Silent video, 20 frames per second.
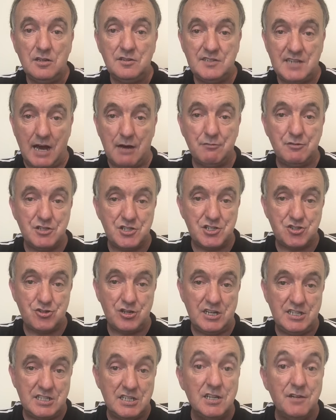down the
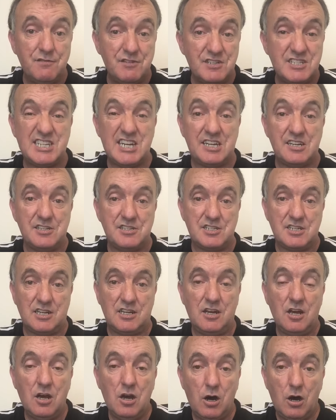street in the
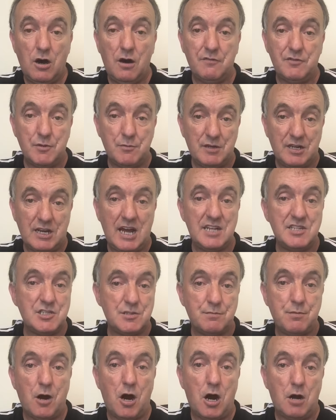vicinity of the McCann's
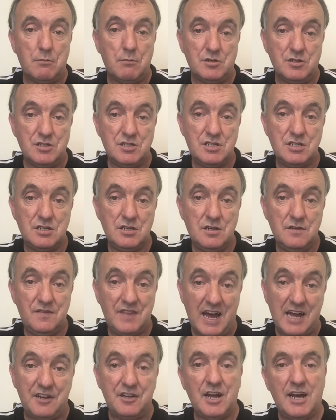apartments
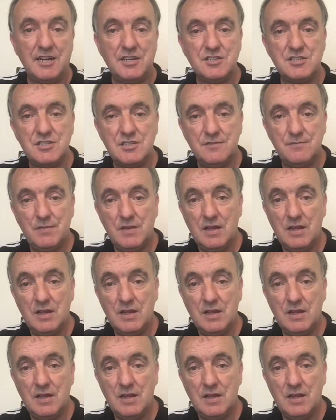that night.